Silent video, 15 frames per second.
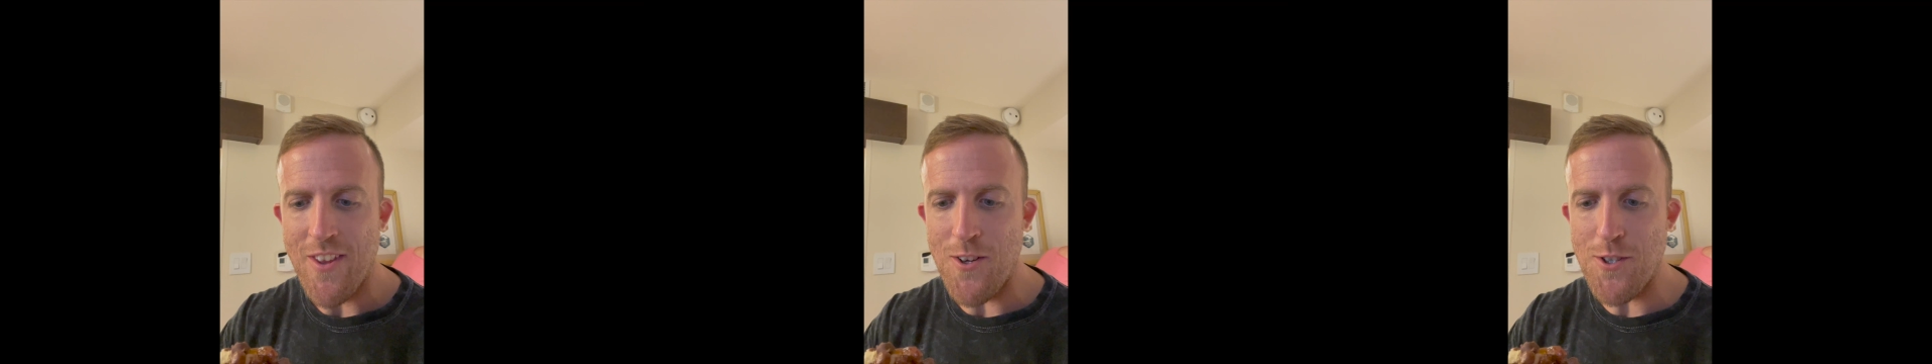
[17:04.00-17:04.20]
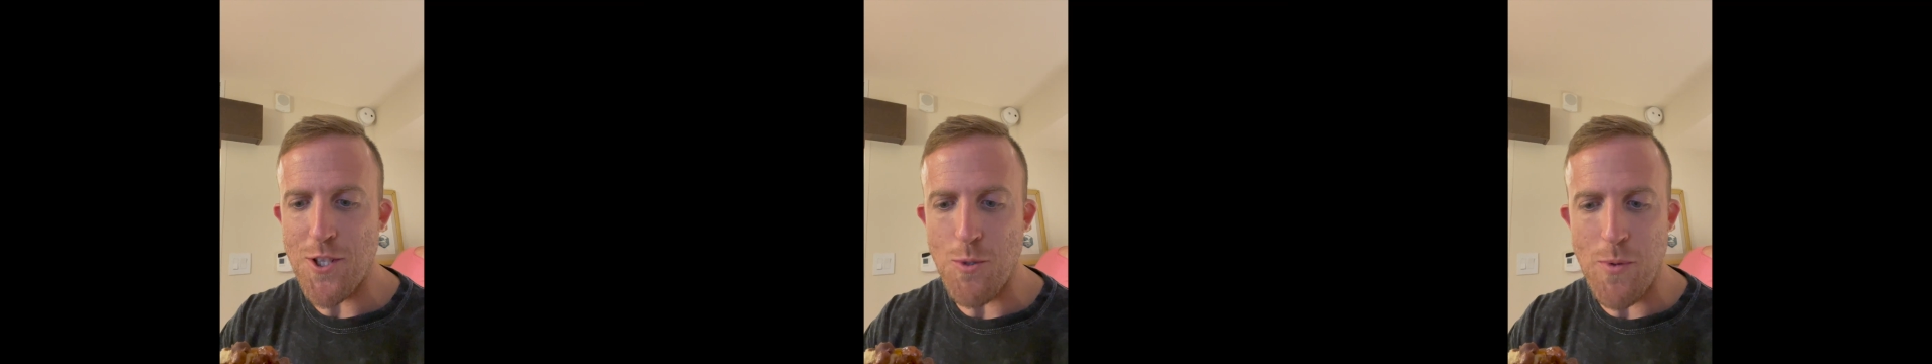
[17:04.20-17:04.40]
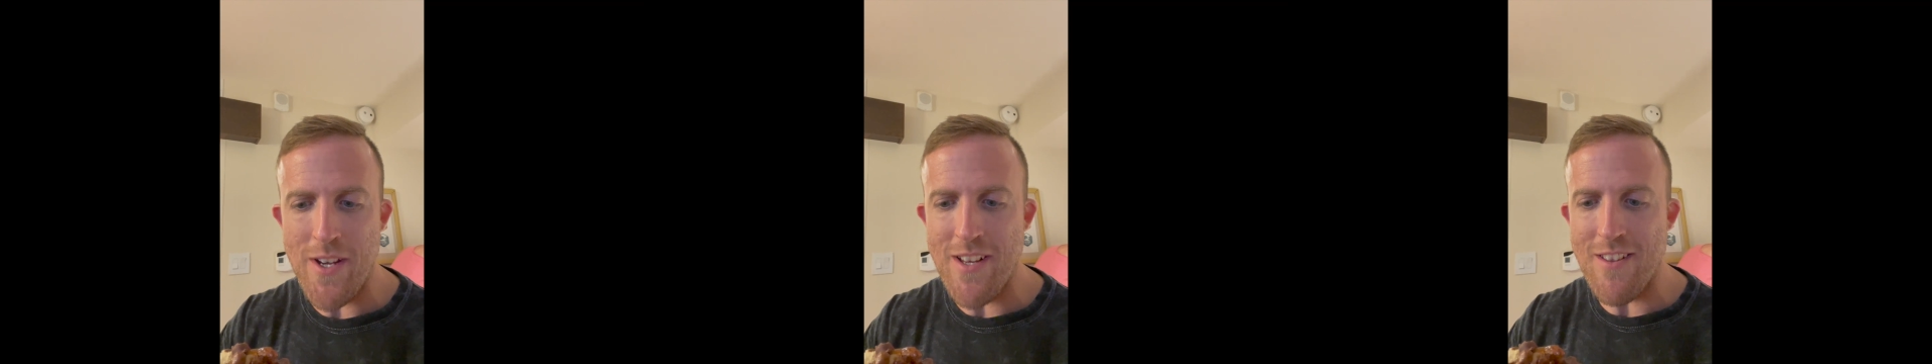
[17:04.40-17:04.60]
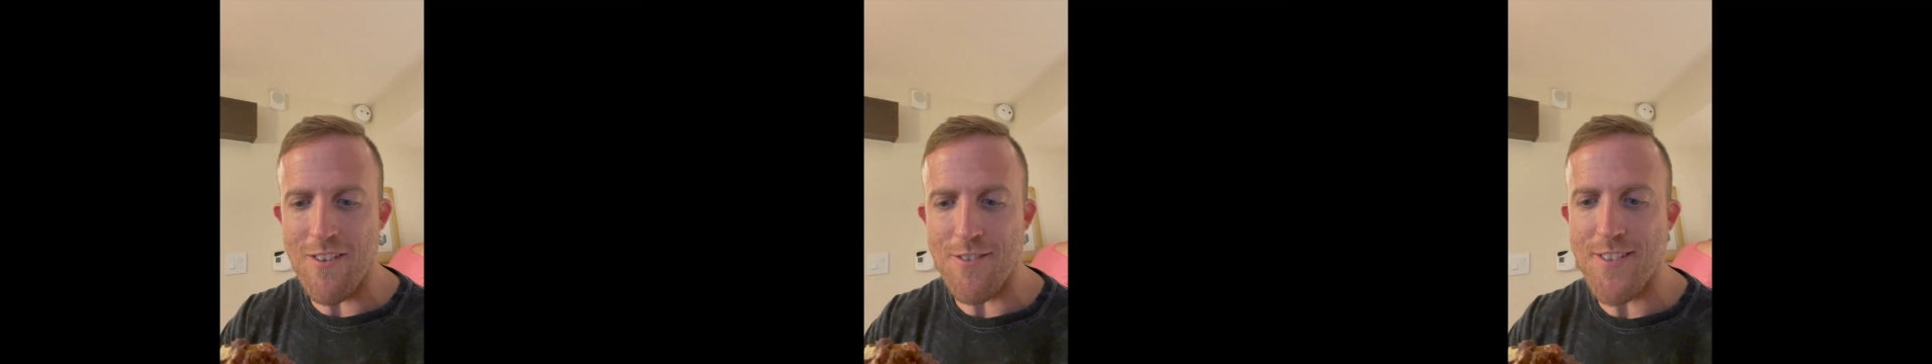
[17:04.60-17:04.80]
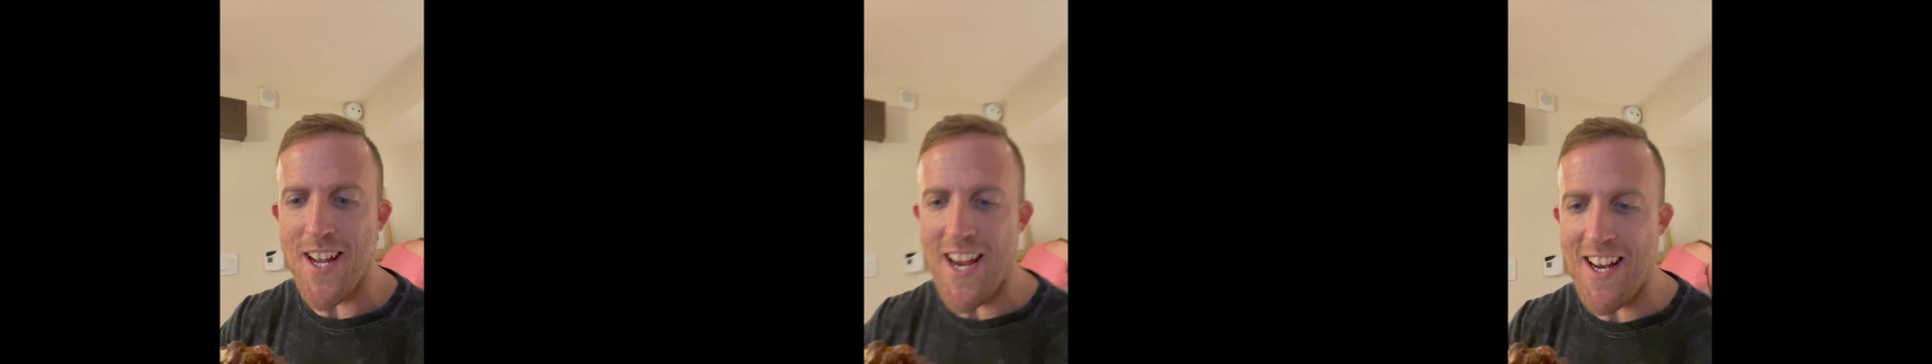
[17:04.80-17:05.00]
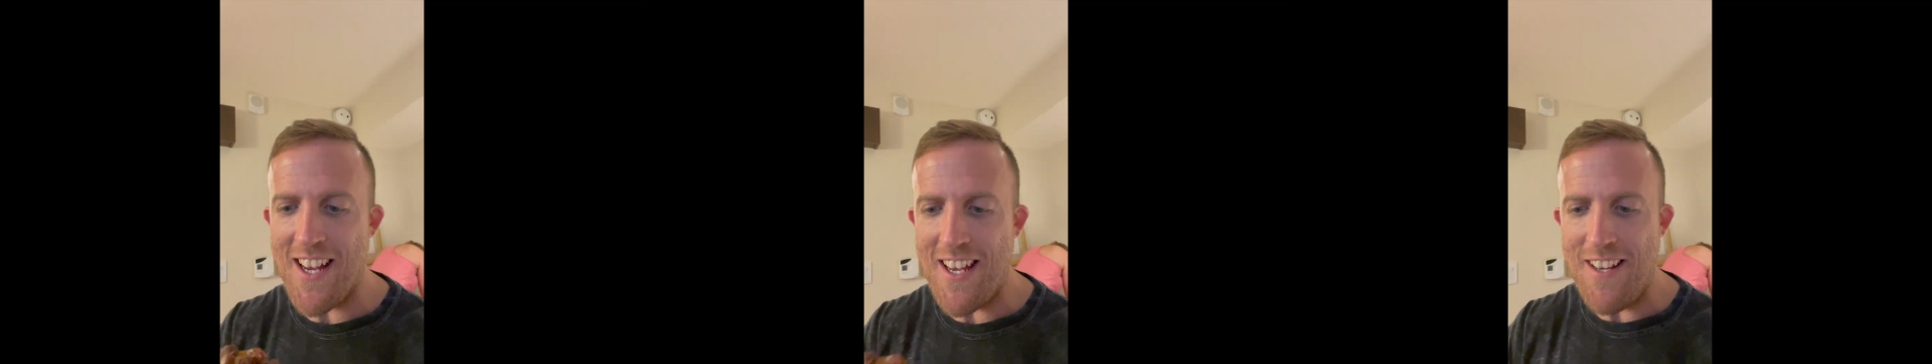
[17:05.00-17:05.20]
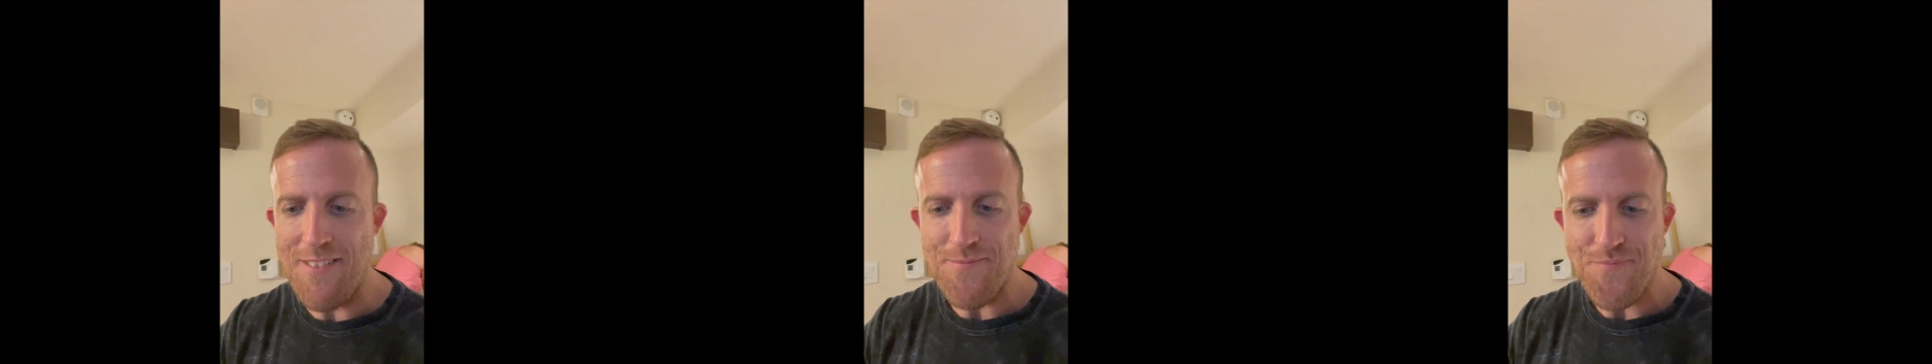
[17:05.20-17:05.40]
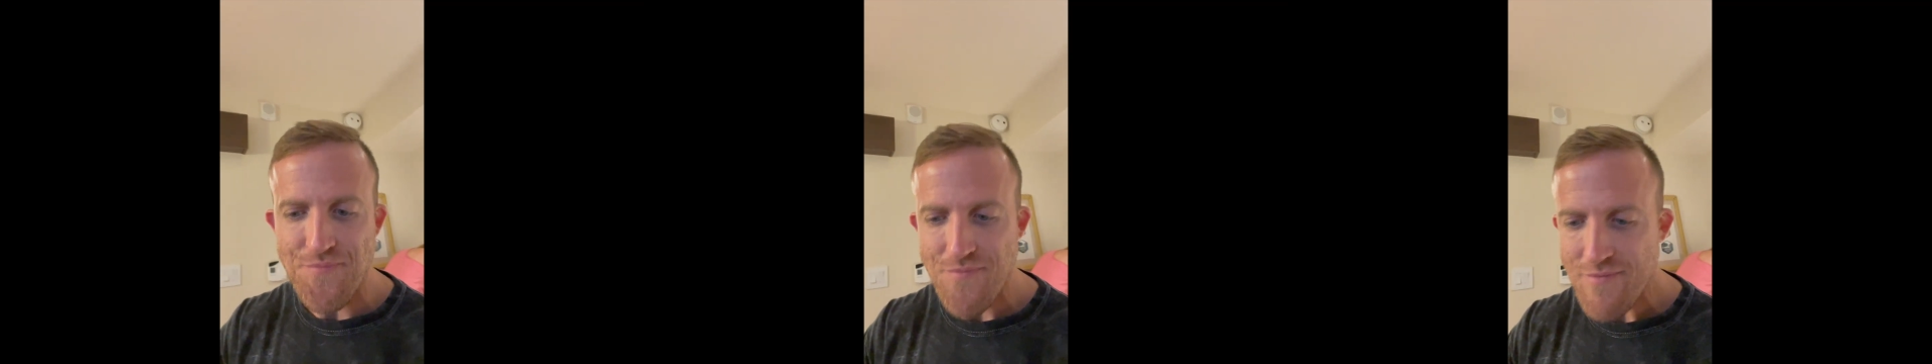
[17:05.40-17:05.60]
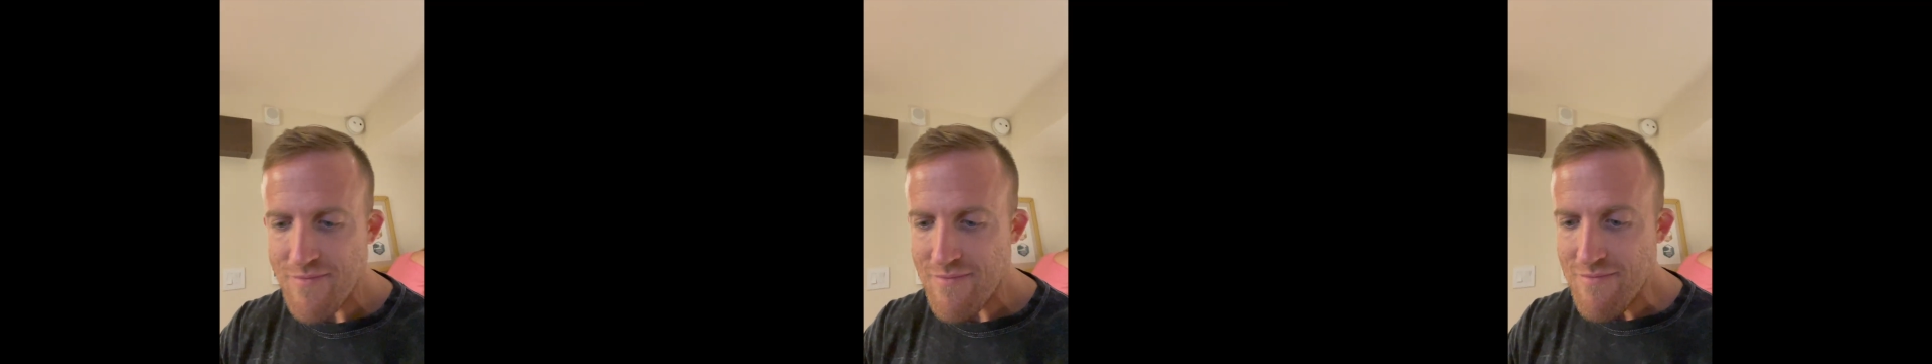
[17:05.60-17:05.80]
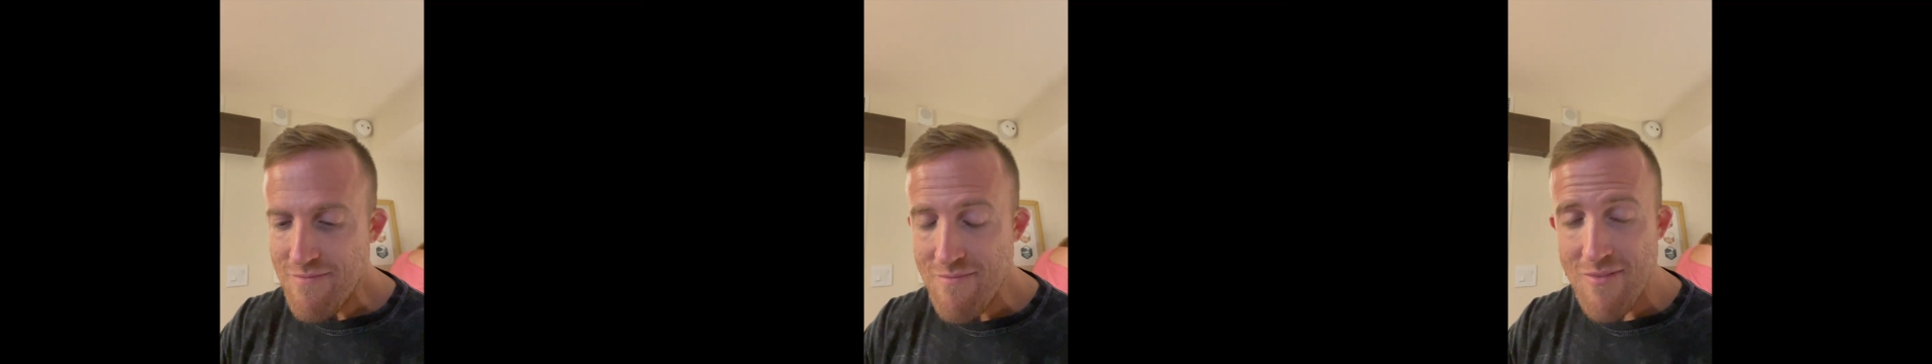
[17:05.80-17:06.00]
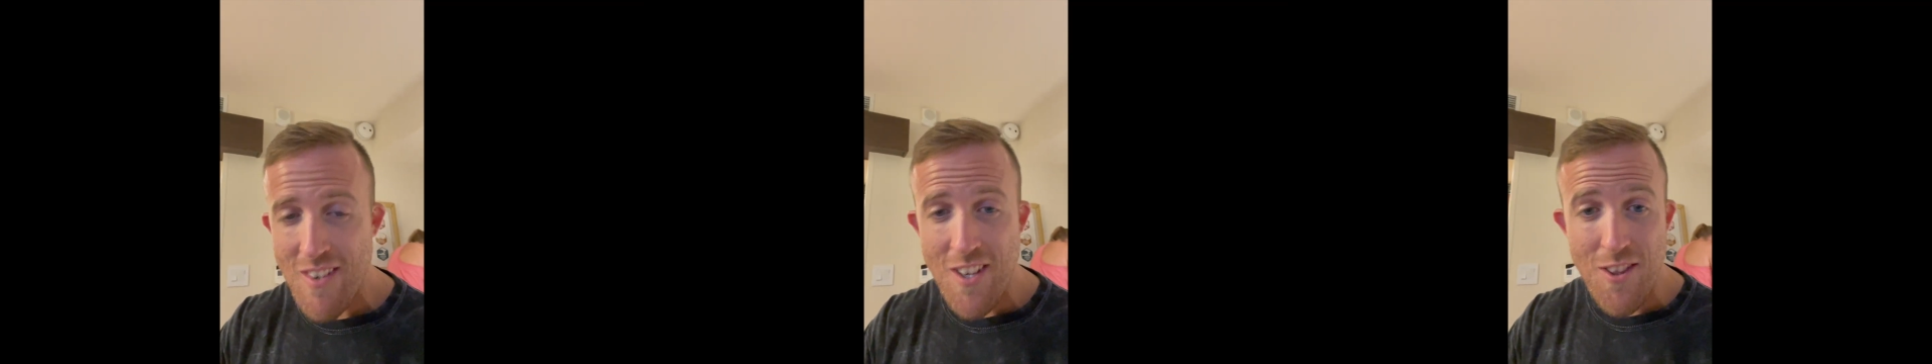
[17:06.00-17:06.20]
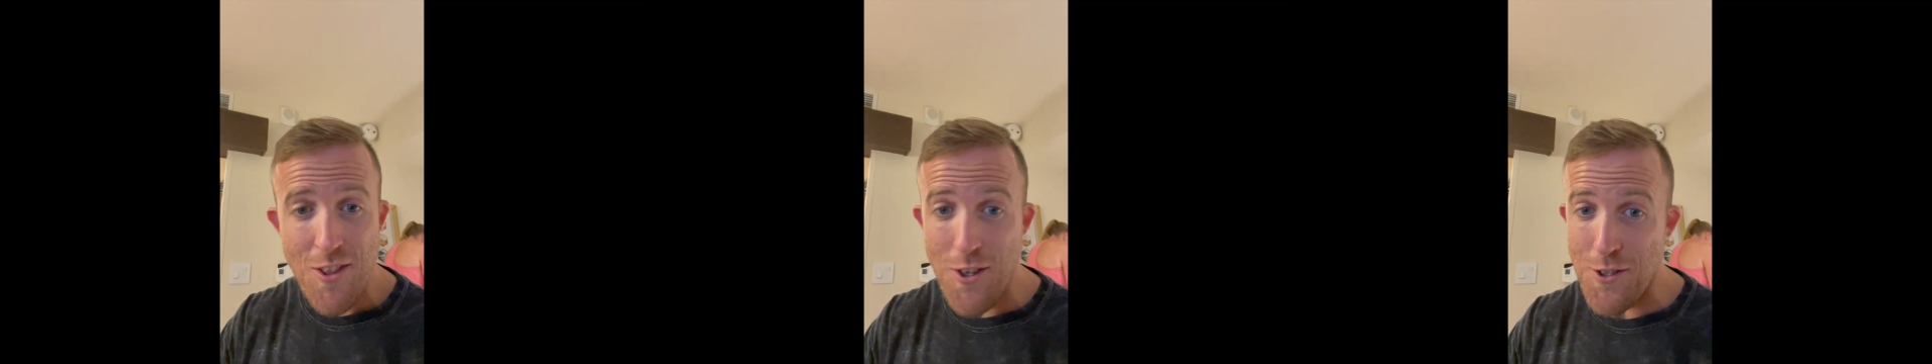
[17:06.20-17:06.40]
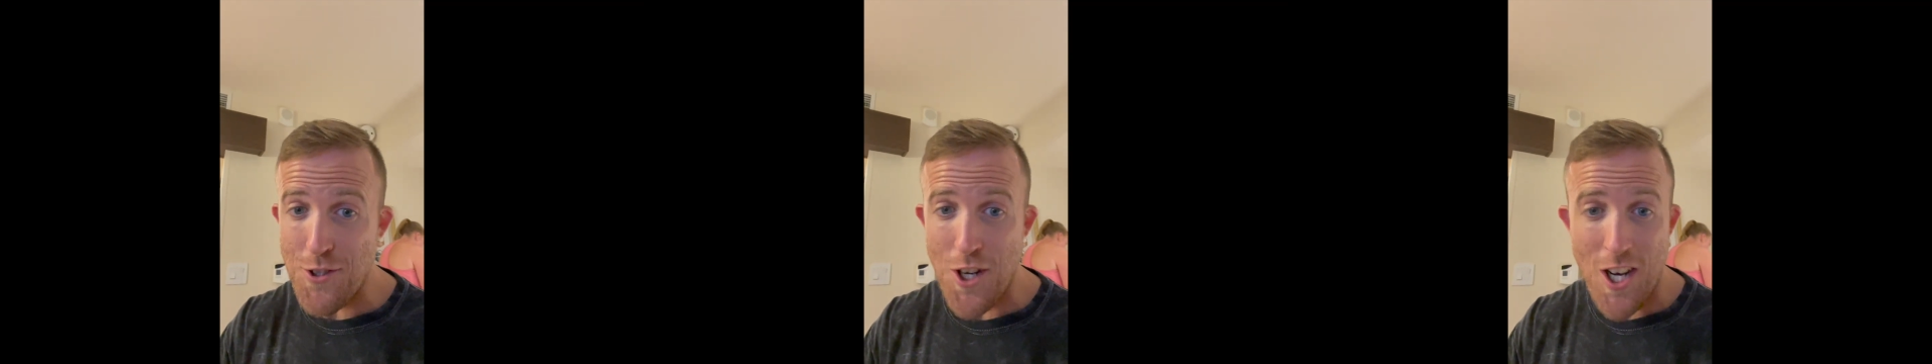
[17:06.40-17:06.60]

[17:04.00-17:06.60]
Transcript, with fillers: there's sweet, there's tangy, there's